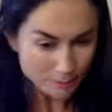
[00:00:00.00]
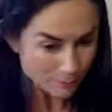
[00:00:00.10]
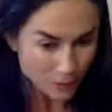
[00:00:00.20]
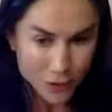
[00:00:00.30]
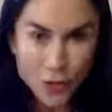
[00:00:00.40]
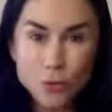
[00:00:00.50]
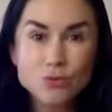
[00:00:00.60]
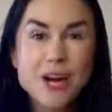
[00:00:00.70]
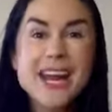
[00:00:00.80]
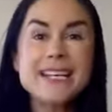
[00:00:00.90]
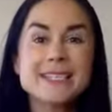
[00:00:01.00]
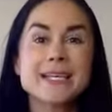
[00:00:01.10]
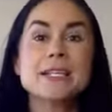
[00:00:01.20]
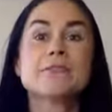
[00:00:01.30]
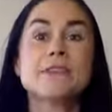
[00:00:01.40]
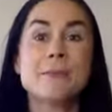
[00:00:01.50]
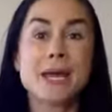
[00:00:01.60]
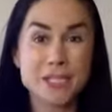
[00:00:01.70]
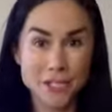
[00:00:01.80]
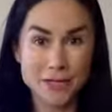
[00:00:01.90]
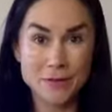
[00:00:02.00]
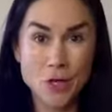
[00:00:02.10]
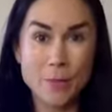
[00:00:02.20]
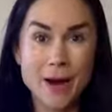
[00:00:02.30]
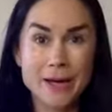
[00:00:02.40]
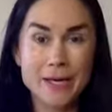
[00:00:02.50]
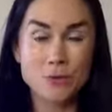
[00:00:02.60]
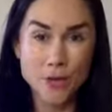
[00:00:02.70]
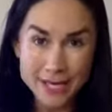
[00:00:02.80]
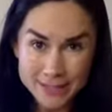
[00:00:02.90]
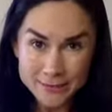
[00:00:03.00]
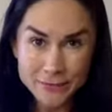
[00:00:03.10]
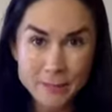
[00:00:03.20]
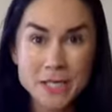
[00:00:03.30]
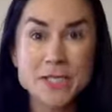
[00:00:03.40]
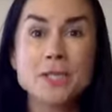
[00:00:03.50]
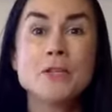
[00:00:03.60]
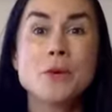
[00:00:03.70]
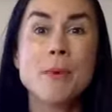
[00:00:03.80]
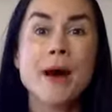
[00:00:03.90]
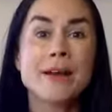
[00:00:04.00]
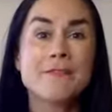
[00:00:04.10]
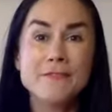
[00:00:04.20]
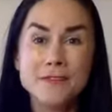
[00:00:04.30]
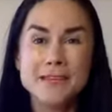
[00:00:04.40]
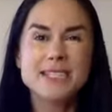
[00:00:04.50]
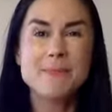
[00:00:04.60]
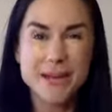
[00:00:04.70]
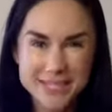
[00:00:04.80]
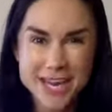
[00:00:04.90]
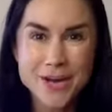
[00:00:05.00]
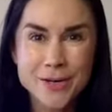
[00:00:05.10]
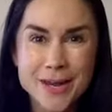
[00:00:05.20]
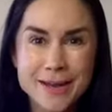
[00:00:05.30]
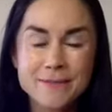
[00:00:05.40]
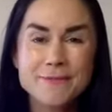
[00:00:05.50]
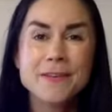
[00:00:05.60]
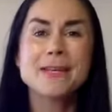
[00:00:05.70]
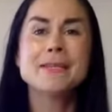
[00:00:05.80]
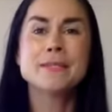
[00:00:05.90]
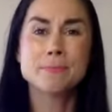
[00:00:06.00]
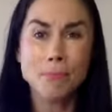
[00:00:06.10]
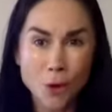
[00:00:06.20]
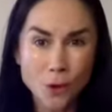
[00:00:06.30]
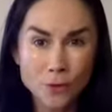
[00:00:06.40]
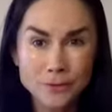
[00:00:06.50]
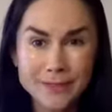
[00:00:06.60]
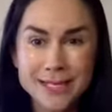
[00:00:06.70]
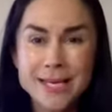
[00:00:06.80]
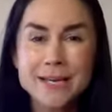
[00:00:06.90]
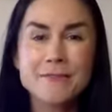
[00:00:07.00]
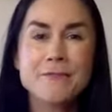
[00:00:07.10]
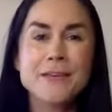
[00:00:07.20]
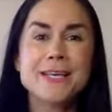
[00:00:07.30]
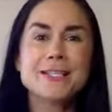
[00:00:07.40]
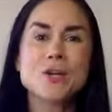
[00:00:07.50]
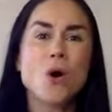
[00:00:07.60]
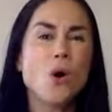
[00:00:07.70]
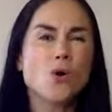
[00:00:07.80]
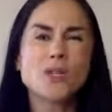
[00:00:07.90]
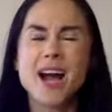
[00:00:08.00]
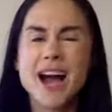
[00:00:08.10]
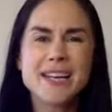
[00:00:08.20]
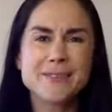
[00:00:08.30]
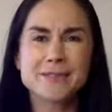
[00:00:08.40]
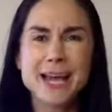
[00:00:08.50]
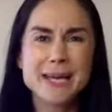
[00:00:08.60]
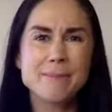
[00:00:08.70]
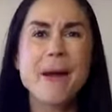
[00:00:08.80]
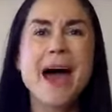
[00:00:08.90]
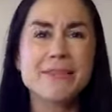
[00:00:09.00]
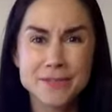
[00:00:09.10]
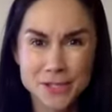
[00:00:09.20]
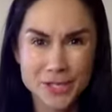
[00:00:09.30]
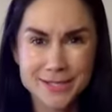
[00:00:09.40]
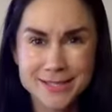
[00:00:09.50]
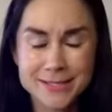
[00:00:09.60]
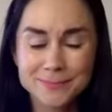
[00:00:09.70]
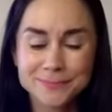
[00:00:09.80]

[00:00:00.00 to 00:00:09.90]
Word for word: you know raising inflammation in your body raised inflammation in your body feeds bacteria feeds mold feeds all kind of like pathogens.